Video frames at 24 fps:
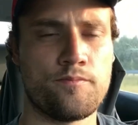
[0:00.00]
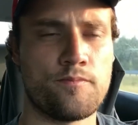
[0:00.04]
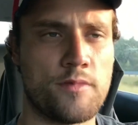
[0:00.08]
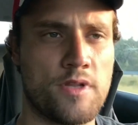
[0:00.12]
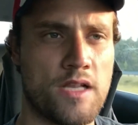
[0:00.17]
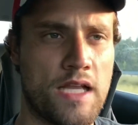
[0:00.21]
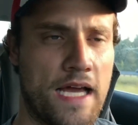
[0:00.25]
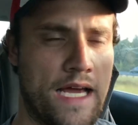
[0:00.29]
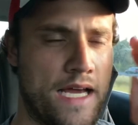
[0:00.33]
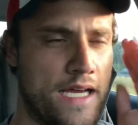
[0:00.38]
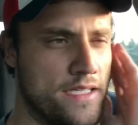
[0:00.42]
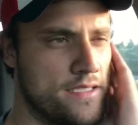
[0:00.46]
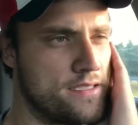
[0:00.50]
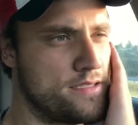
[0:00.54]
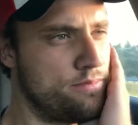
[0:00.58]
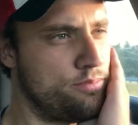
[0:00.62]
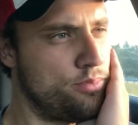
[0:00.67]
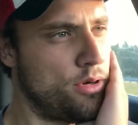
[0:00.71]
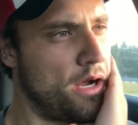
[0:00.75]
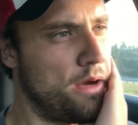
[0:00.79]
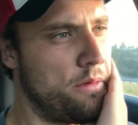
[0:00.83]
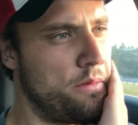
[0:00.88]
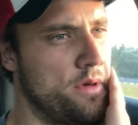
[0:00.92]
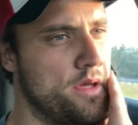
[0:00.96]
Last
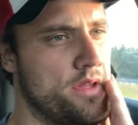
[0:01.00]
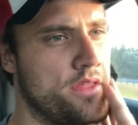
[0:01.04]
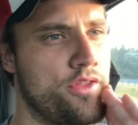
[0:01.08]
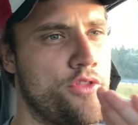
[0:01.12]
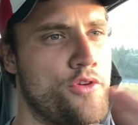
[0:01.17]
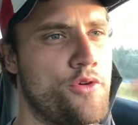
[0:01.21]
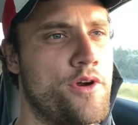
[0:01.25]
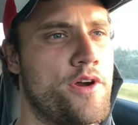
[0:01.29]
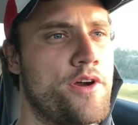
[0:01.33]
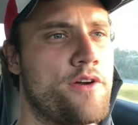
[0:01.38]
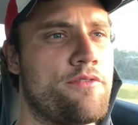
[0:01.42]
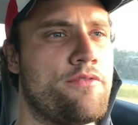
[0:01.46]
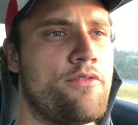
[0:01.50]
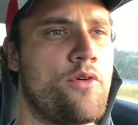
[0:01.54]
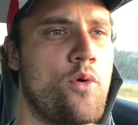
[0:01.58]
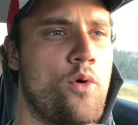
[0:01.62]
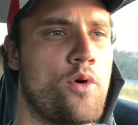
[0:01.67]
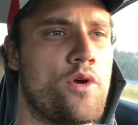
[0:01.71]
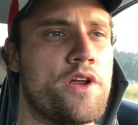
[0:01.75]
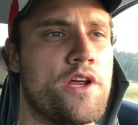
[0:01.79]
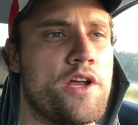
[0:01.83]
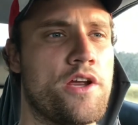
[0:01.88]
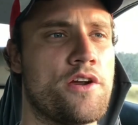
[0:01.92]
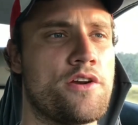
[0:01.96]
probably 3 or
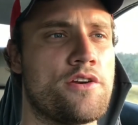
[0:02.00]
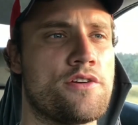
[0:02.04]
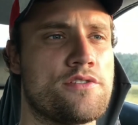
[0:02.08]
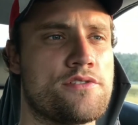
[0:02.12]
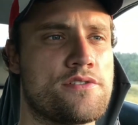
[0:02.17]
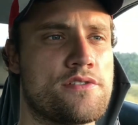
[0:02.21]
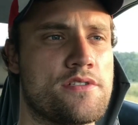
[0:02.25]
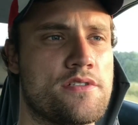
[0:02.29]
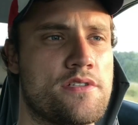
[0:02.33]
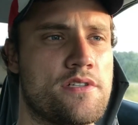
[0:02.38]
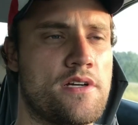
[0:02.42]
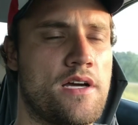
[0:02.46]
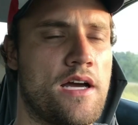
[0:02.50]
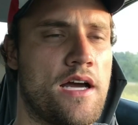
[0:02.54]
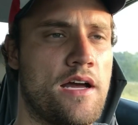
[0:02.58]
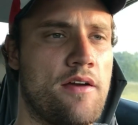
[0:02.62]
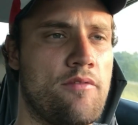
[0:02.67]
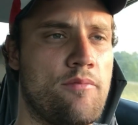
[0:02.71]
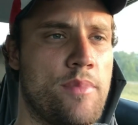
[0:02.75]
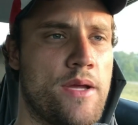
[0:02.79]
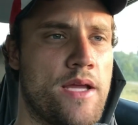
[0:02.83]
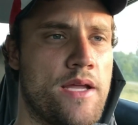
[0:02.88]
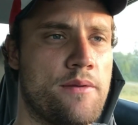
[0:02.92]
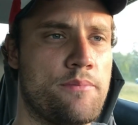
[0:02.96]
4 years
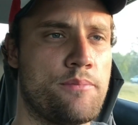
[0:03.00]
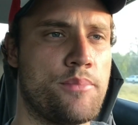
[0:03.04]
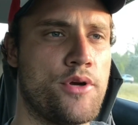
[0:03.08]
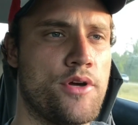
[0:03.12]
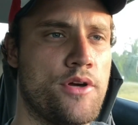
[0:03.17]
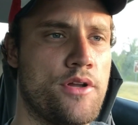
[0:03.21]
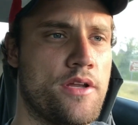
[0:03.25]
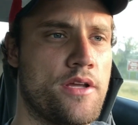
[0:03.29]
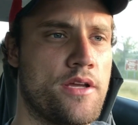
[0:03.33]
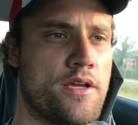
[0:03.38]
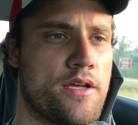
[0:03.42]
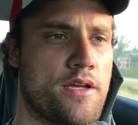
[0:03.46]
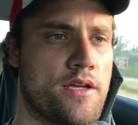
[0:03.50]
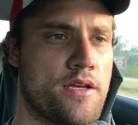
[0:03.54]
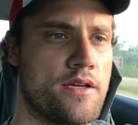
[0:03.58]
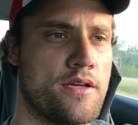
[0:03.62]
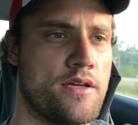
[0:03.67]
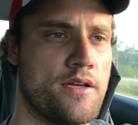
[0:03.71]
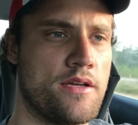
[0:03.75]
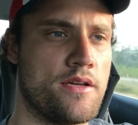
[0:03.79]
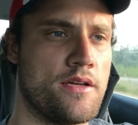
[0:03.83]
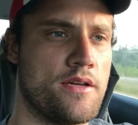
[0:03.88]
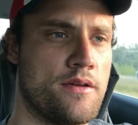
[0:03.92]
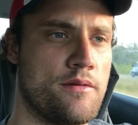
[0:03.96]
I've been
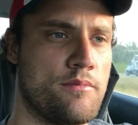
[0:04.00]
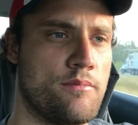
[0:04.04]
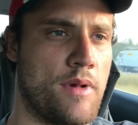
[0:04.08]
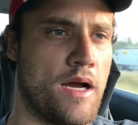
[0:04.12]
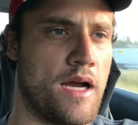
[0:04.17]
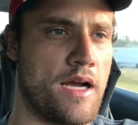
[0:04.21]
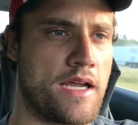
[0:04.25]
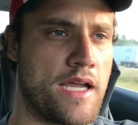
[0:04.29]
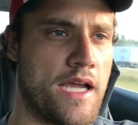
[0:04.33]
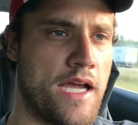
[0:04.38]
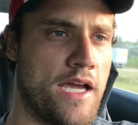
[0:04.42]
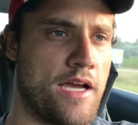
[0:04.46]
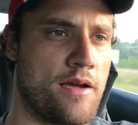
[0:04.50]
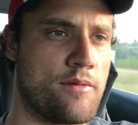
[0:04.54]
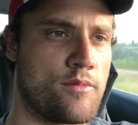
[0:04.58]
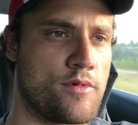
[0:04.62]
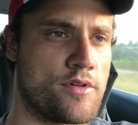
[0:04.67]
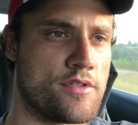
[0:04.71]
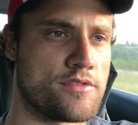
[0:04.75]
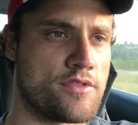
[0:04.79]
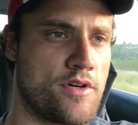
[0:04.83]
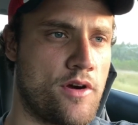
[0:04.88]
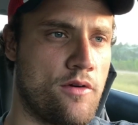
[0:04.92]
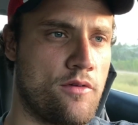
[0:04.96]
putting my
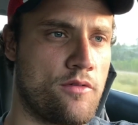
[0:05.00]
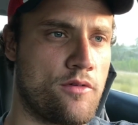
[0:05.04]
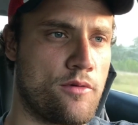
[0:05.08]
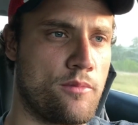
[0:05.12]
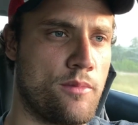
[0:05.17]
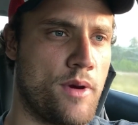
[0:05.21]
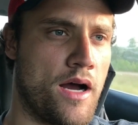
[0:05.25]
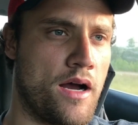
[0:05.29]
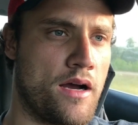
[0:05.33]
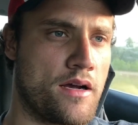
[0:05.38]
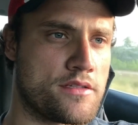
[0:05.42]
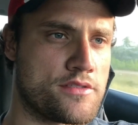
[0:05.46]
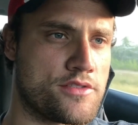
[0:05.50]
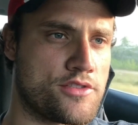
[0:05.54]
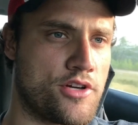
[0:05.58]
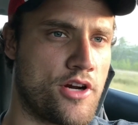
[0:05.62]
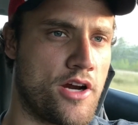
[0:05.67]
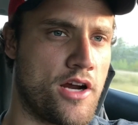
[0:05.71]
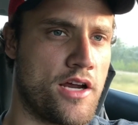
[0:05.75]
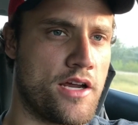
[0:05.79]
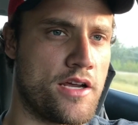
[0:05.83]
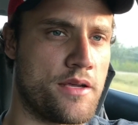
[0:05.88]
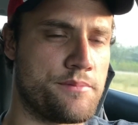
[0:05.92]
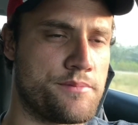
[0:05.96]
cameras over mock
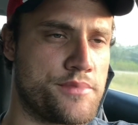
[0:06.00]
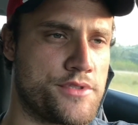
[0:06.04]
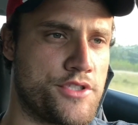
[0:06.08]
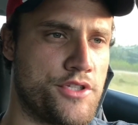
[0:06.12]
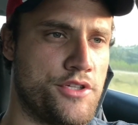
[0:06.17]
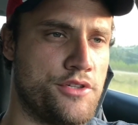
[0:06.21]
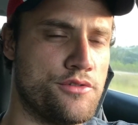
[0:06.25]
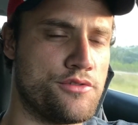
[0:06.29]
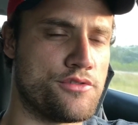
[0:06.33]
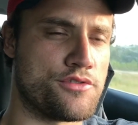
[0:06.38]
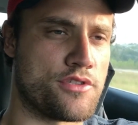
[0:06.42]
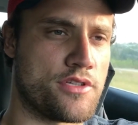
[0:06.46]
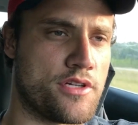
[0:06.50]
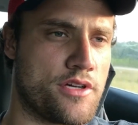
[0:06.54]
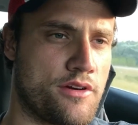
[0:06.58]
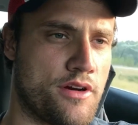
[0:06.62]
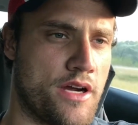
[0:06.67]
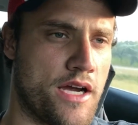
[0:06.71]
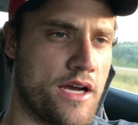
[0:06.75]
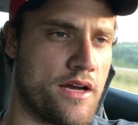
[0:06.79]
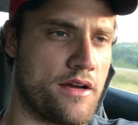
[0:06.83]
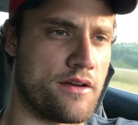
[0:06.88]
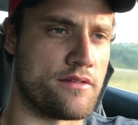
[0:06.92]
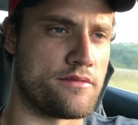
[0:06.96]
scrapes, usually
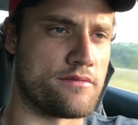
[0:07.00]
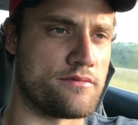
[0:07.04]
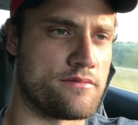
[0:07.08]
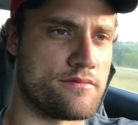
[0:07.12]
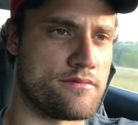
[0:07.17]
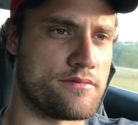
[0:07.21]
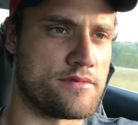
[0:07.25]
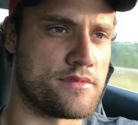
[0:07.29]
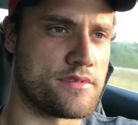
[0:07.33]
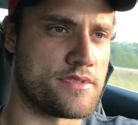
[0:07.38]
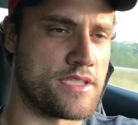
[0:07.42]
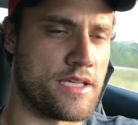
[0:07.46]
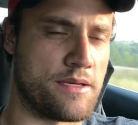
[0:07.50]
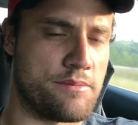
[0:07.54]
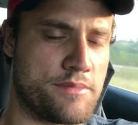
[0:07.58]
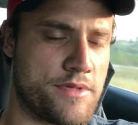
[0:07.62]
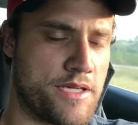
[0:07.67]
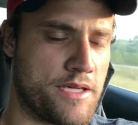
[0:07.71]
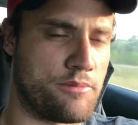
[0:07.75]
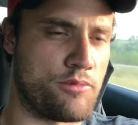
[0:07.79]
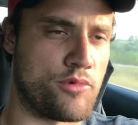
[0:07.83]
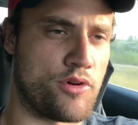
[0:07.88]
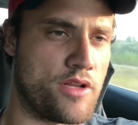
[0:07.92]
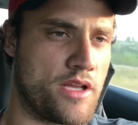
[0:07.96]
around
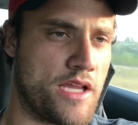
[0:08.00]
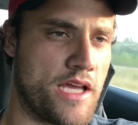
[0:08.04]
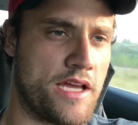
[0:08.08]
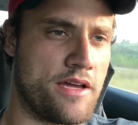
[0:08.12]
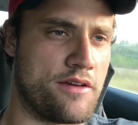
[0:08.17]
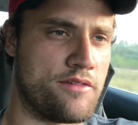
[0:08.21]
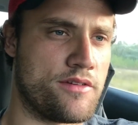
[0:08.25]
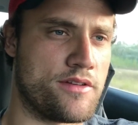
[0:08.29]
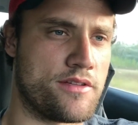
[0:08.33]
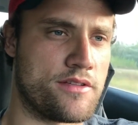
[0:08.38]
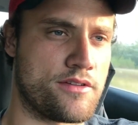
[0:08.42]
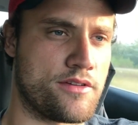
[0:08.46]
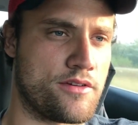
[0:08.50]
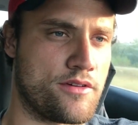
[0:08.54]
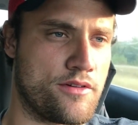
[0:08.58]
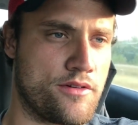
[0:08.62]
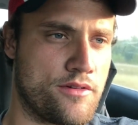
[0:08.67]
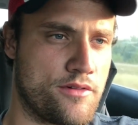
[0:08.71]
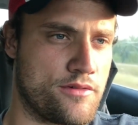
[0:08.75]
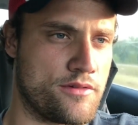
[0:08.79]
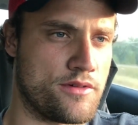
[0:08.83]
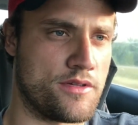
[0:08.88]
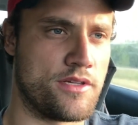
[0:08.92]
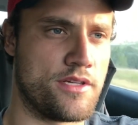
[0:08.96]
September 11th
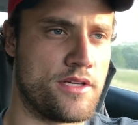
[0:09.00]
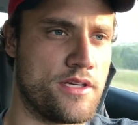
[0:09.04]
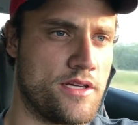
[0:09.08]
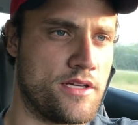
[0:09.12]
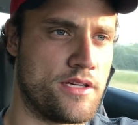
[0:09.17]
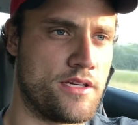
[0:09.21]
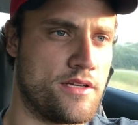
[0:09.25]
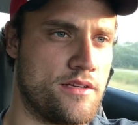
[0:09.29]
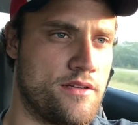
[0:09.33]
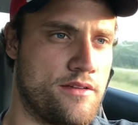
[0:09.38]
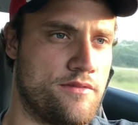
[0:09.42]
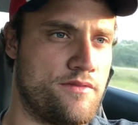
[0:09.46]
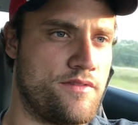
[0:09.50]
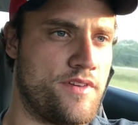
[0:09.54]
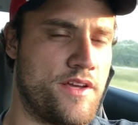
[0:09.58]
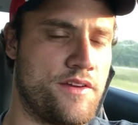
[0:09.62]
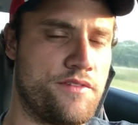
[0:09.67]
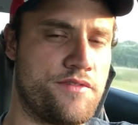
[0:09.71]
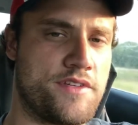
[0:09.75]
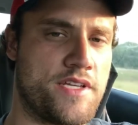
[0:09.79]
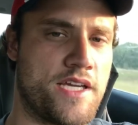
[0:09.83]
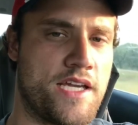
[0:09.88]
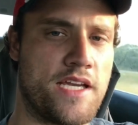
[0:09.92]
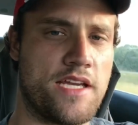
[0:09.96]
or
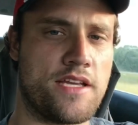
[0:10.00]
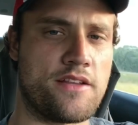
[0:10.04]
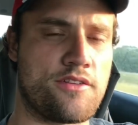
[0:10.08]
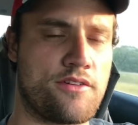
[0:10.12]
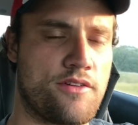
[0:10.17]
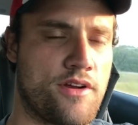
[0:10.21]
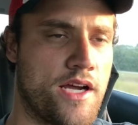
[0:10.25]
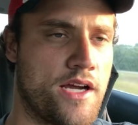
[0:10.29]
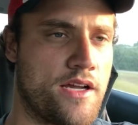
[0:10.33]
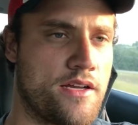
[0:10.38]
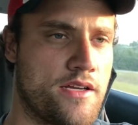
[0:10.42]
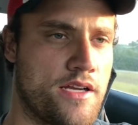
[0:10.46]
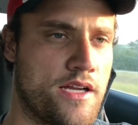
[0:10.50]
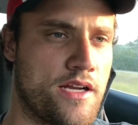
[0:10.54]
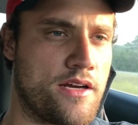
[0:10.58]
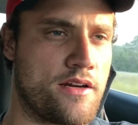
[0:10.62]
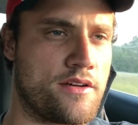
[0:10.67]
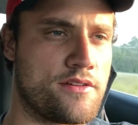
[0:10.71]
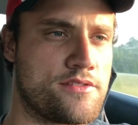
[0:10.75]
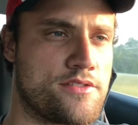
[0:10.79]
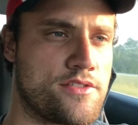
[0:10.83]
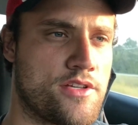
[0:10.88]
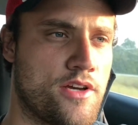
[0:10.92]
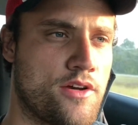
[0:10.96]
15th, around
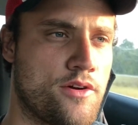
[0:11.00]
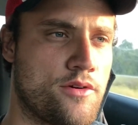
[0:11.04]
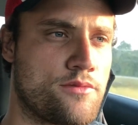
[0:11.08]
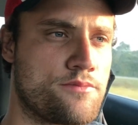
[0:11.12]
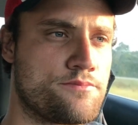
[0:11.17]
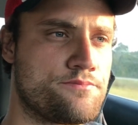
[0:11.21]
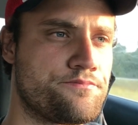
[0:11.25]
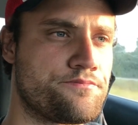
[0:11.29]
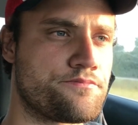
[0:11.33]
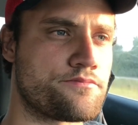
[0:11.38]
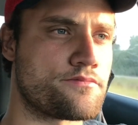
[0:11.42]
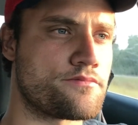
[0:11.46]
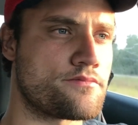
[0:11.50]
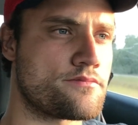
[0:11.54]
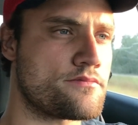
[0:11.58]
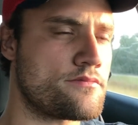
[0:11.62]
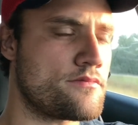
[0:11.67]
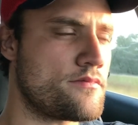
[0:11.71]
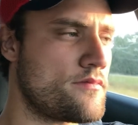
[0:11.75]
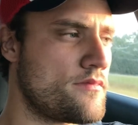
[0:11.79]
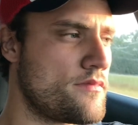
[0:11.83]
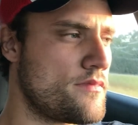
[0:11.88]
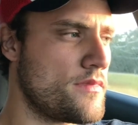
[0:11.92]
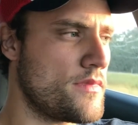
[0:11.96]
there. So
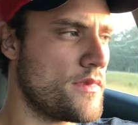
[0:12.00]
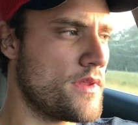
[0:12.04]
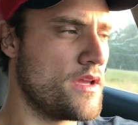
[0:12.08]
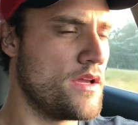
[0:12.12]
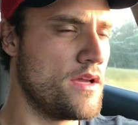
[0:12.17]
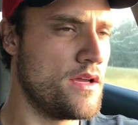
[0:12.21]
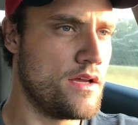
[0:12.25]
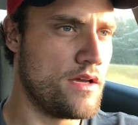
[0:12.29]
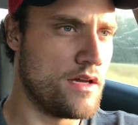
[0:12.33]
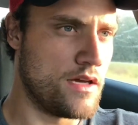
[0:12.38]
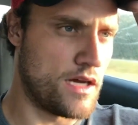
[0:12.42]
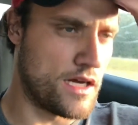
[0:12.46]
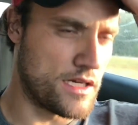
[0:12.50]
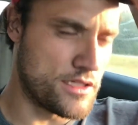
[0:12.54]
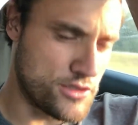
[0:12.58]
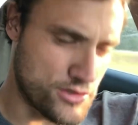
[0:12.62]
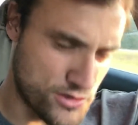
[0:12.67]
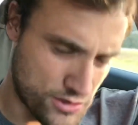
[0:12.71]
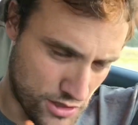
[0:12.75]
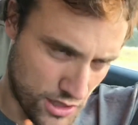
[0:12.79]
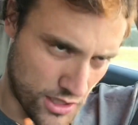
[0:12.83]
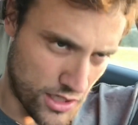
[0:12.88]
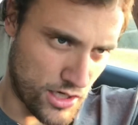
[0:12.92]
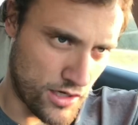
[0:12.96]
I
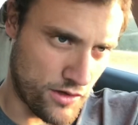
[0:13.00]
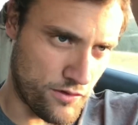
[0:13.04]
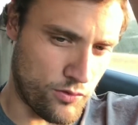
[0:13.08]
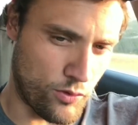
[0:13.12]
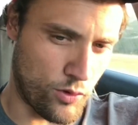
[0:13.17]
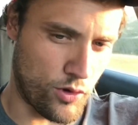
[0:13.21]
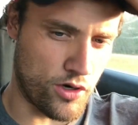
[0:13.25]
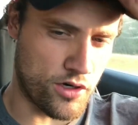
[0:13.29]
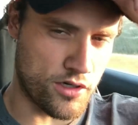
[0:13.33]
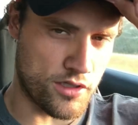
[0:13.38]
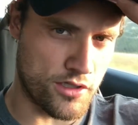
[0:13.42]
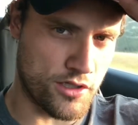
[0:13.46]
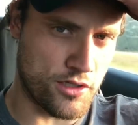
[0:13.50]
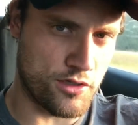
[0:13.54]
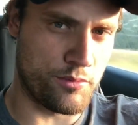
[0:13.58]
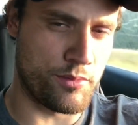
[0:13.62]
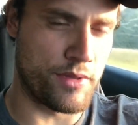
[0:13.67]
just got off work a little